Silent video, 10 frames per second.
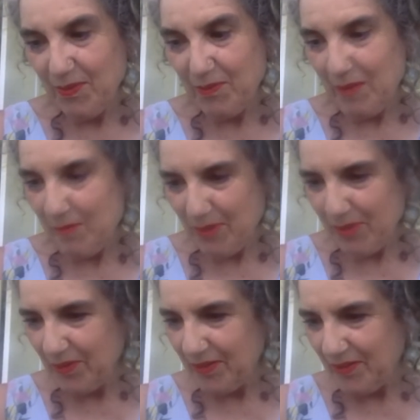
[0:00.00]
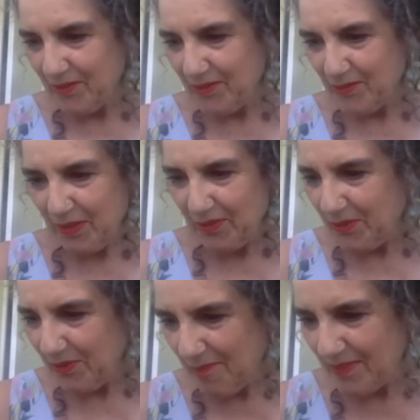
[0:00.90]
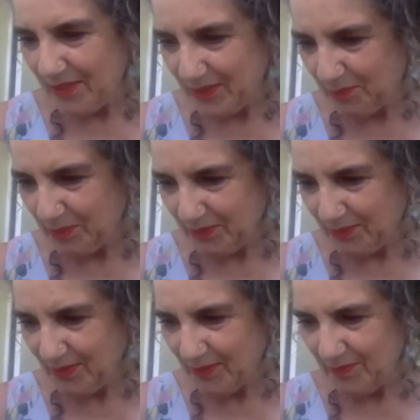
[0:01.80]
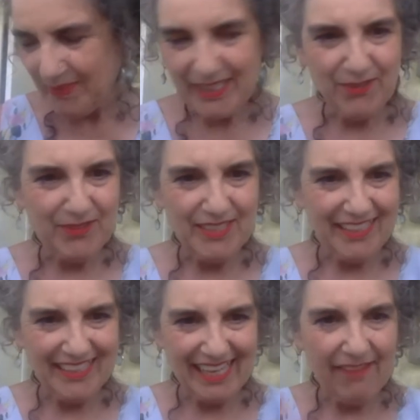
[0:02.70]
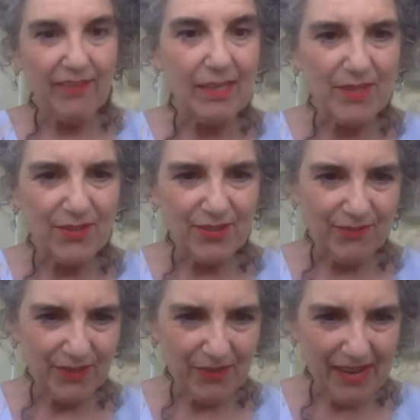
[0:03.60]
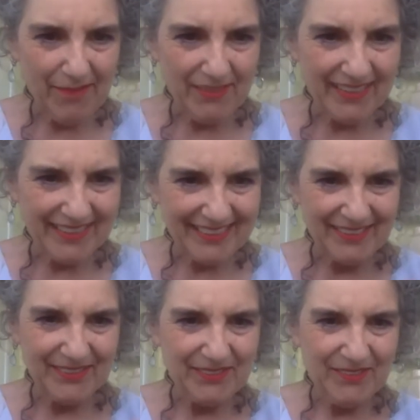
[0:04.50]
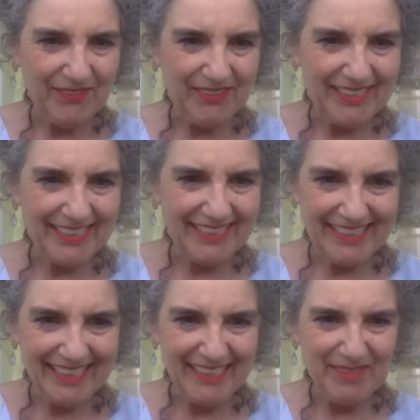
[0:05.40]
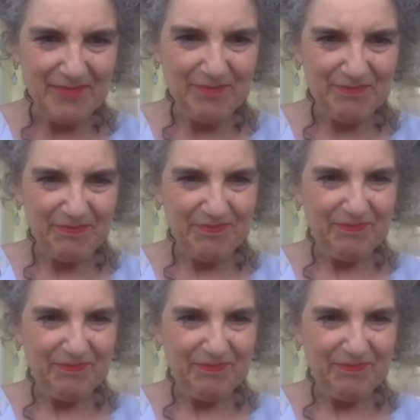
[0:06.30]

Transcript: maybe you you smell your grandmother's perfume and you suddenly have an image of your grandmother or um,